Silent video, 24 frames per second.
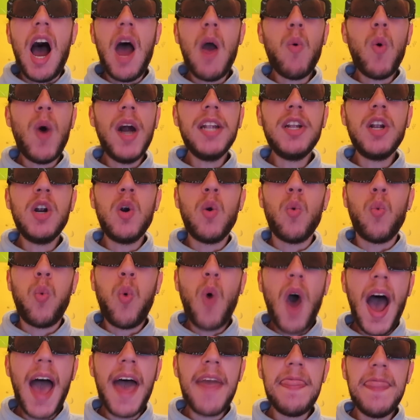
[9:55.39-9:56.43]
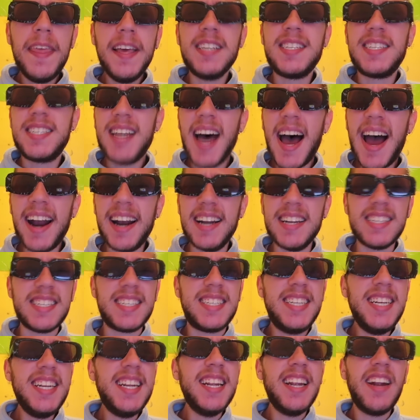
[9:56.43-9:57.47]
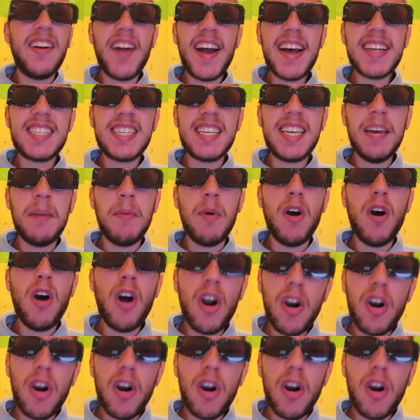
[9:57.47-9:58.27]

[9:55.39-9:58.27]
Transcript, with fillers: I wonder why these tyrants didn't arrest him